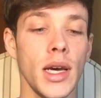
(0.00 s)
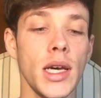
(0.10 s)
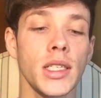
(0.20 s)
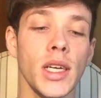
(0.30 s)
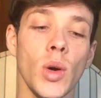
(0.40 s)

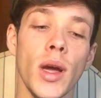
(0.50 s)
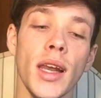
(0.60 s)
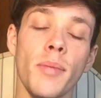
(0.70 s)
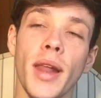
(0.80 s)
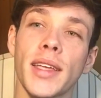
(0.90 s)
she quickly
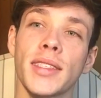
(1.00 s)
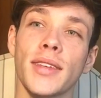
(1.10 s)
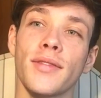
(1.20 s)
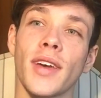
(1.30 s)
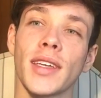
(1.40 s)
placed
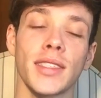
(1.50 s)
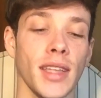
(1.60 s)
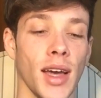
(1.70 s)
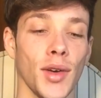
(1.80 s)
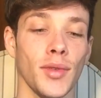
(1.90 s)
it face
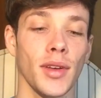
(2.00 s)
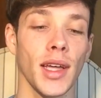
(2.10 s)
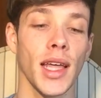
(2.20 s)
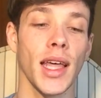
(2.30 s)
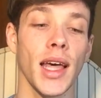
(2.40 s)
down
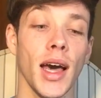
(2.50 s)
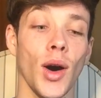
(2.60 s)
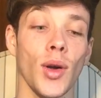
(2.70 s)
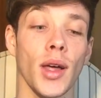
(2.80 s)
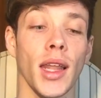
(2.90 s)

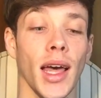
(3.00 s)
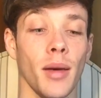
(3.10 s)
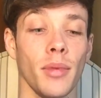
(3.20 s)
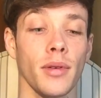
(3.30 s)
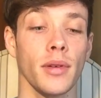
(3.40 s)
on her lap.